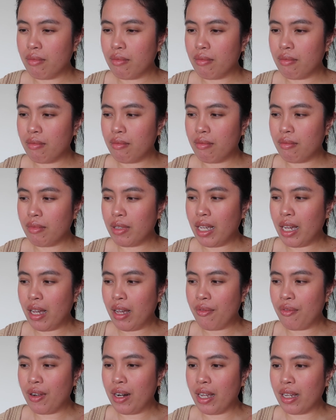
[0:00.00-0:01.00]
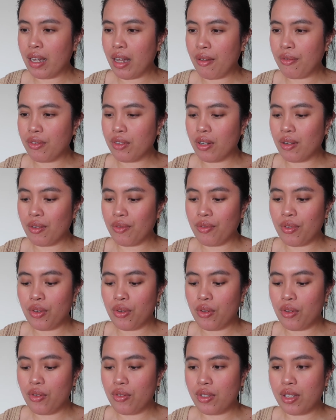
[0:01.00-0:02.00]
yeah, I feel like after a few
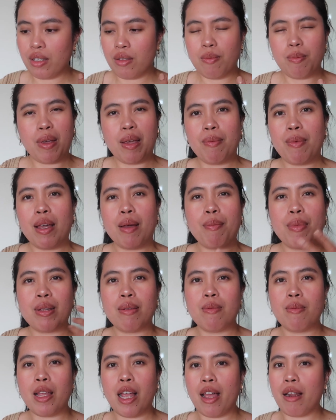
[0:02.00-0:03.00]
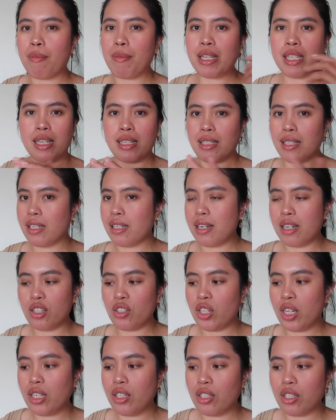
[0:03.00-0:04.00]
uses maybe, but Hermes I still didn't change
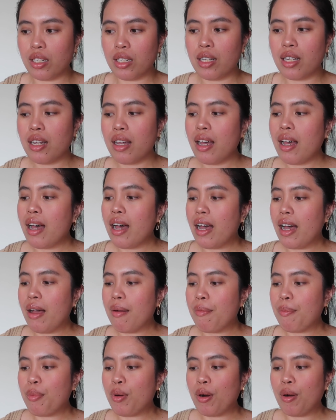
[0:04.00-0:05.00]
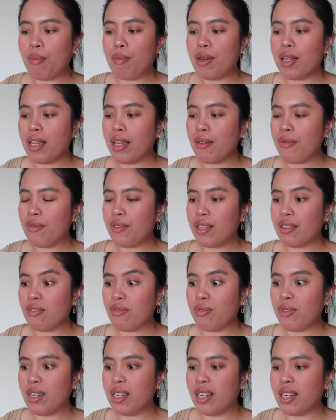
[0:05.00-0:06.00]
it. Probably if it
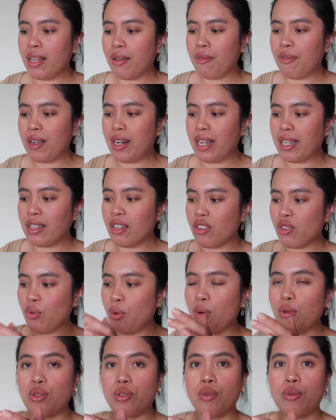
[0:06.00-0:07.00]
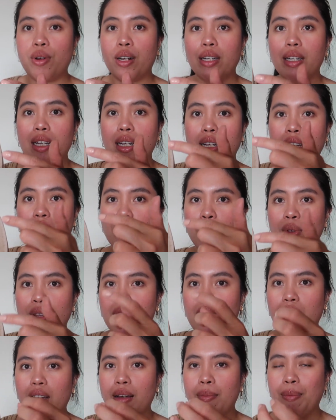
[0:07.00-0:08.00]
really, I feel like there's holes already with a
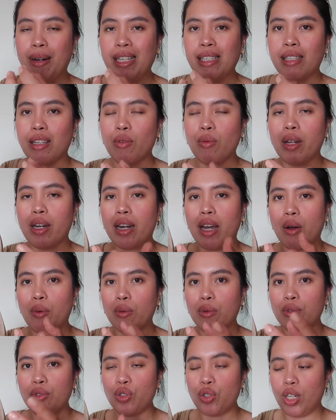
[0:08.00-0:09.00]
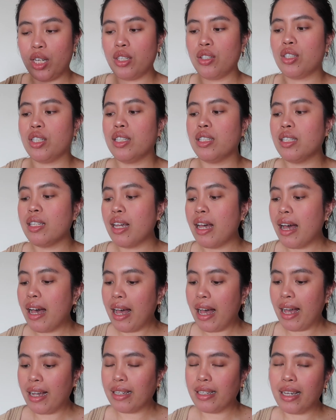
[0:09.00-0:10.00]
plastic one, I will change it
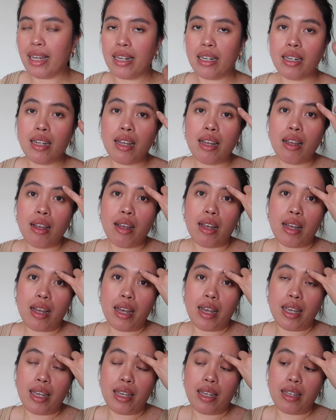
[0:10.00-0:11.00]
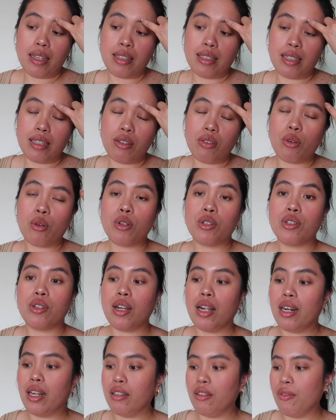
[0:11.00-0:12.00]
again. I did order a lot
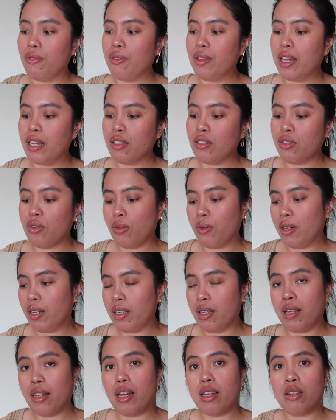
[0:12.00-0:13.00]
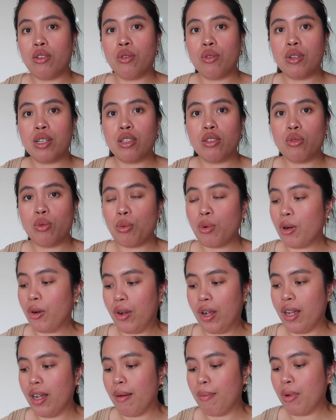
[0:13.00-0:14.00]
of that, so I don't need to worry
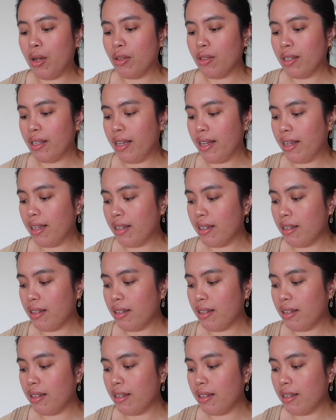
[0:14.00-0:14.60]
about like